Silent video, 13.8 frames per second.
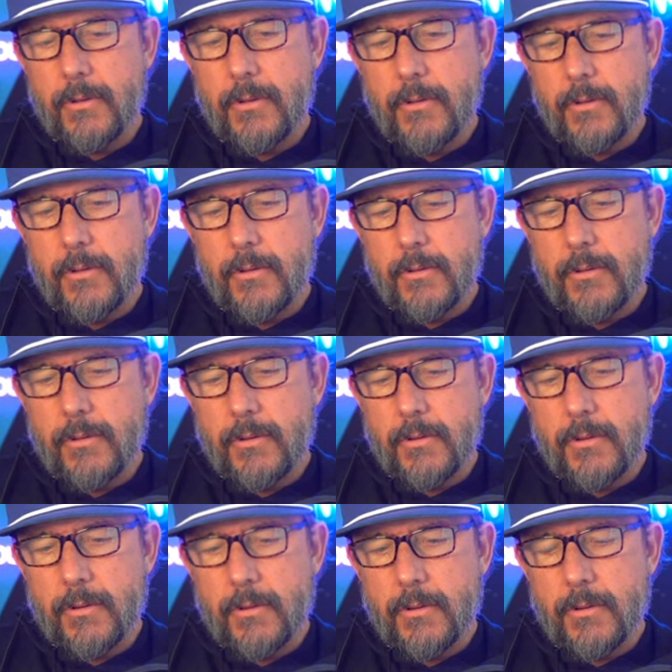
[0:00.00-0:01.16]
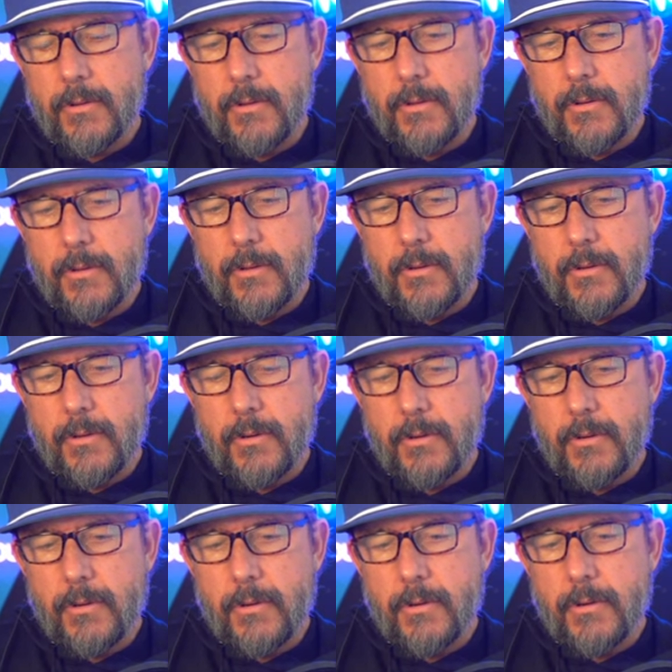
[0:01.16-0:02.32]

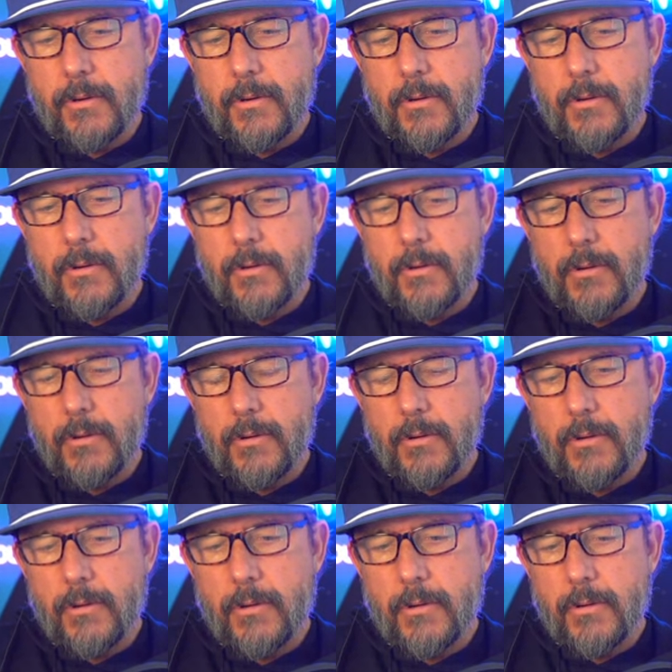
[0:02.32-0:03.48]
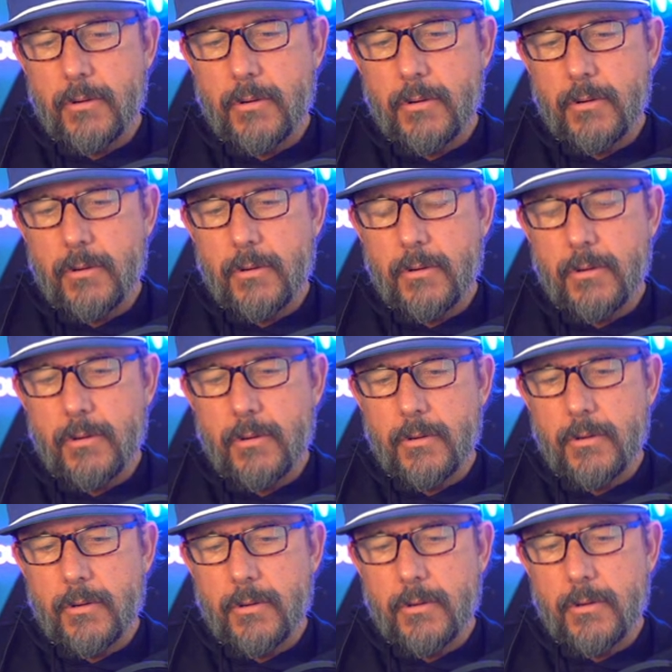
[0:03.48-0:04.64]

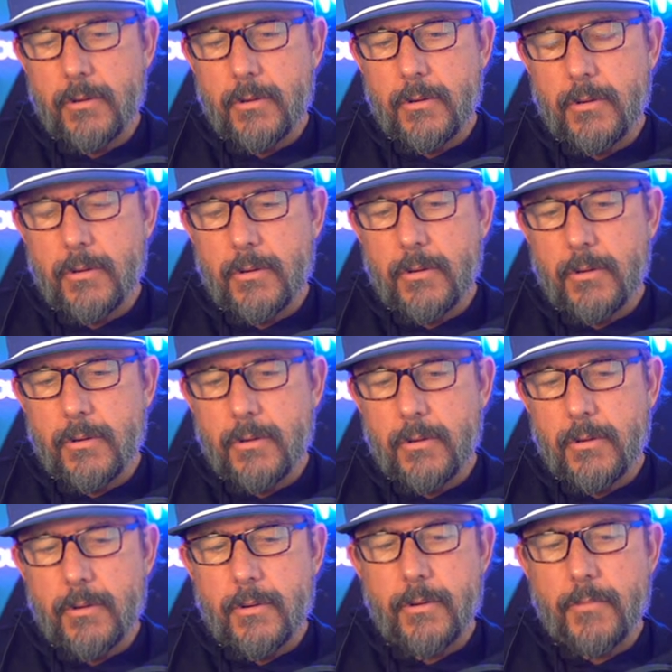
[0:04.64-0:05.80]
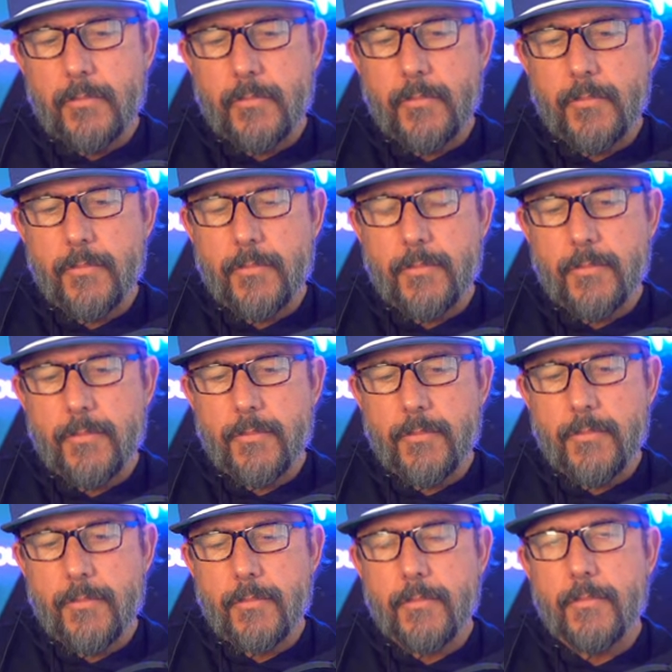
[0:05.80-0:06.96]

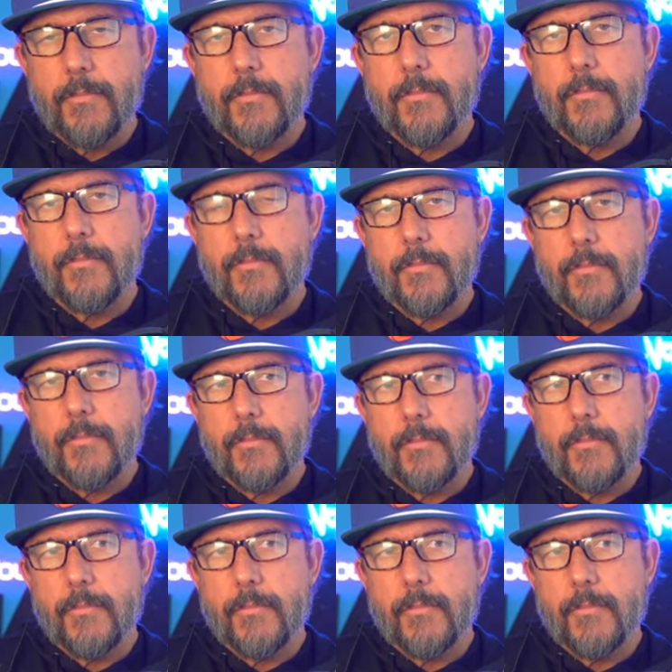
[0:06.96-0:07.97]
No words are spoken by the person on screen.